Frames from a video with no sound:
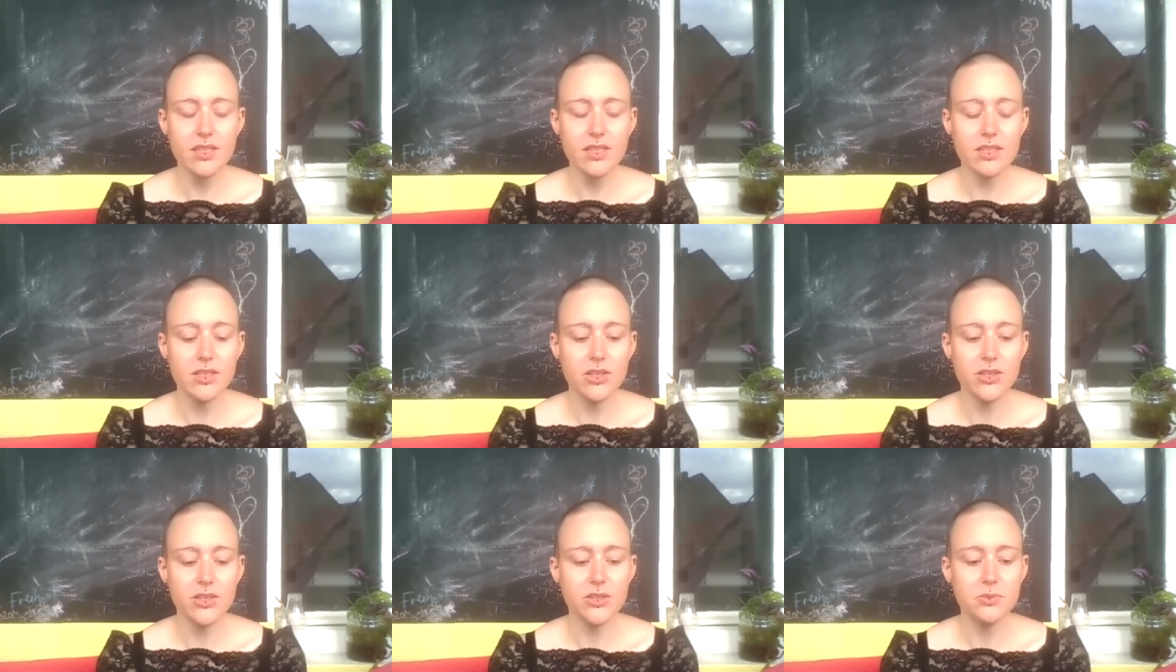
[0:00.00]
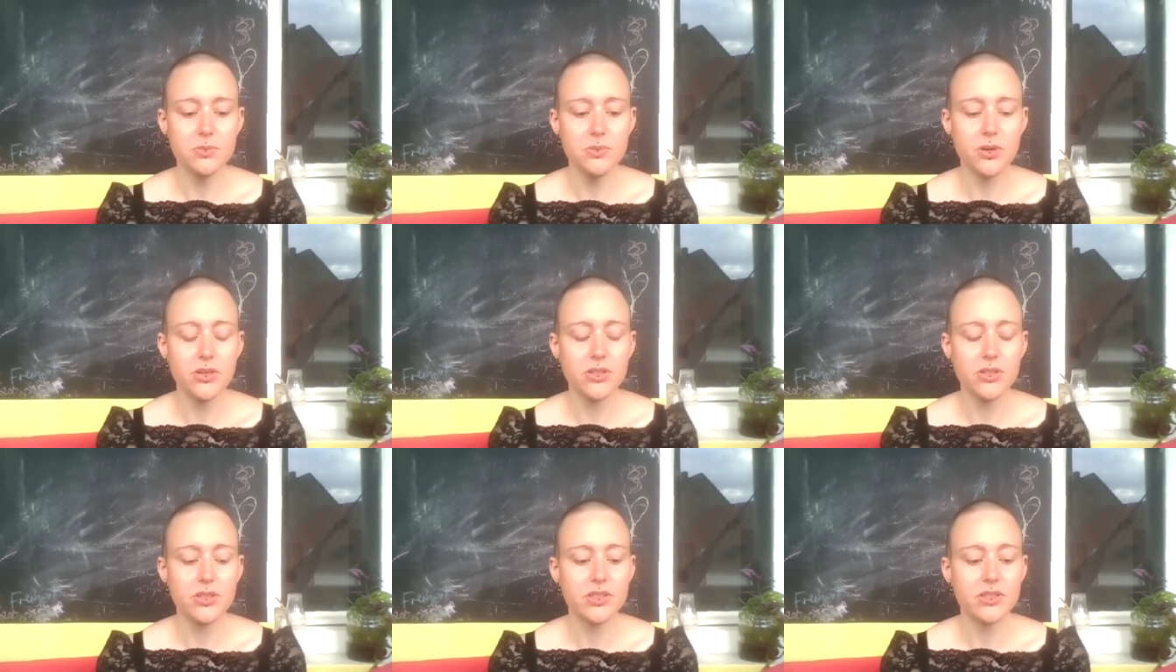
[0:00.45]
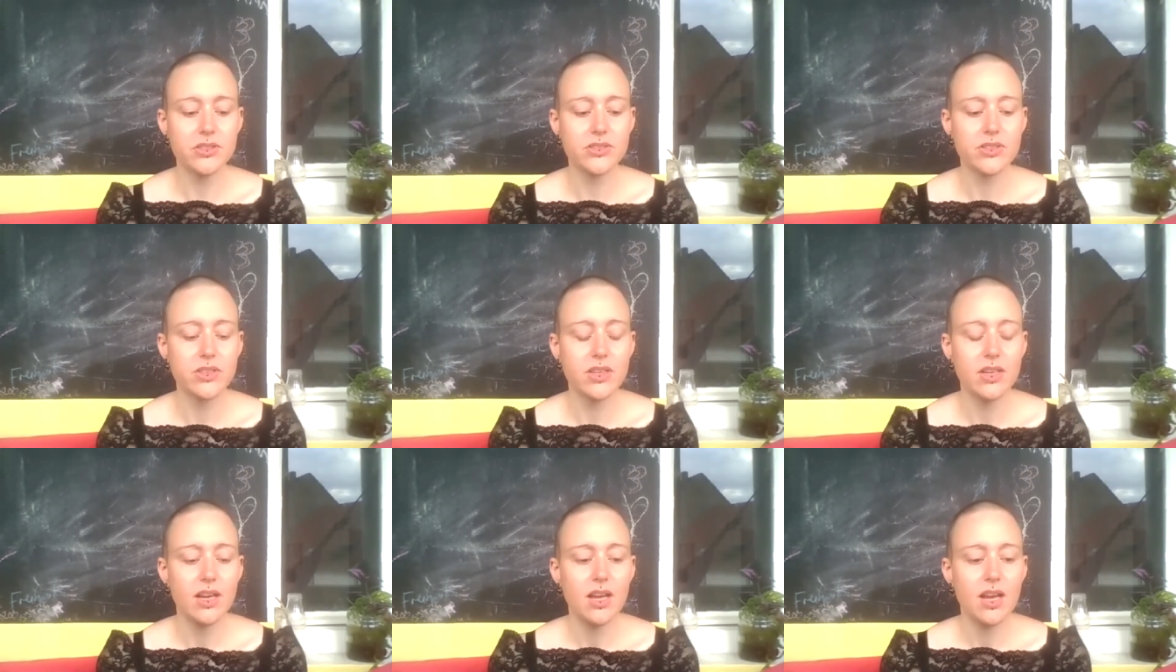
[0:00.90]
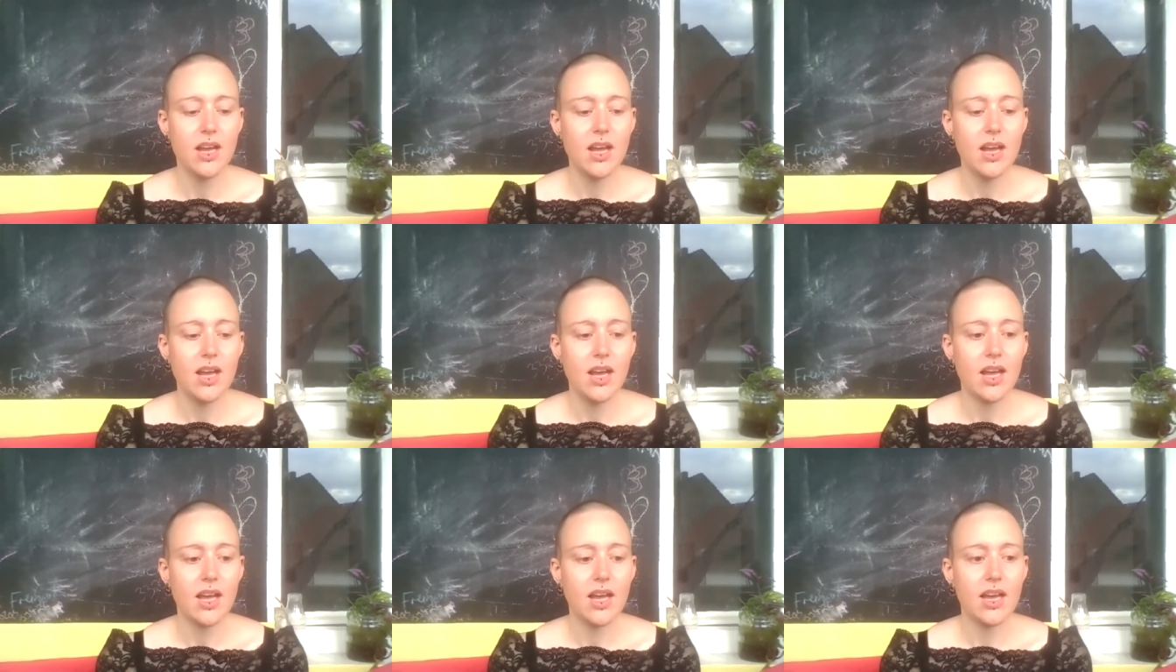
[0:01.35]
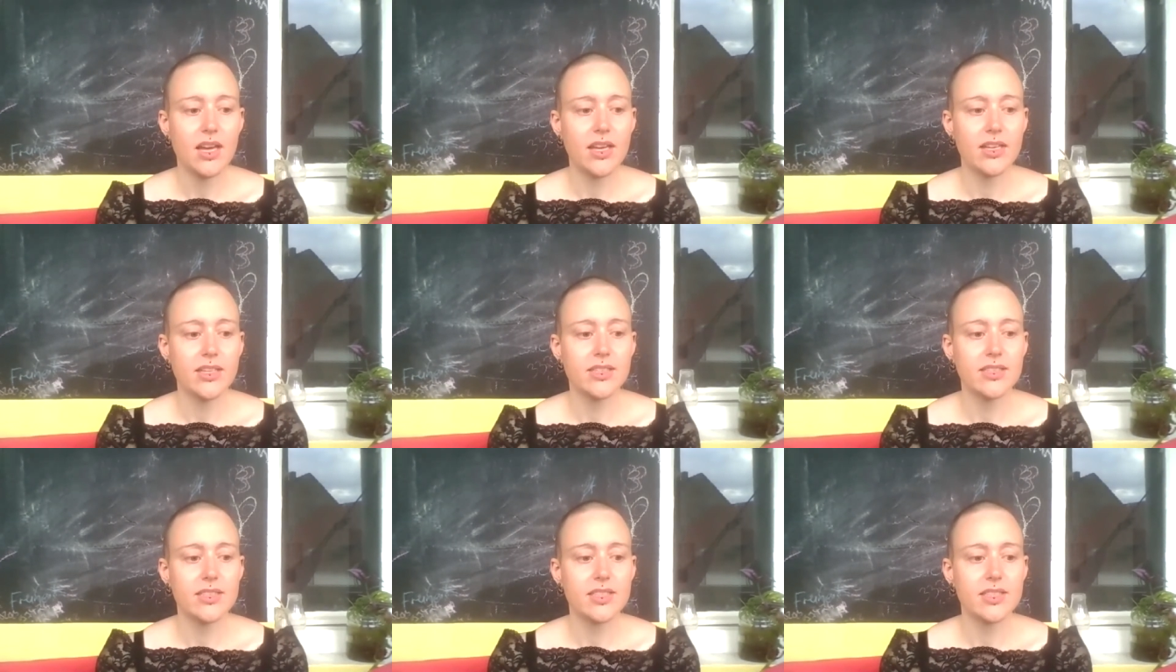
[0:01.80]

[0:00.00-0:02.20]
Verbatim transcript: a lot of workers. And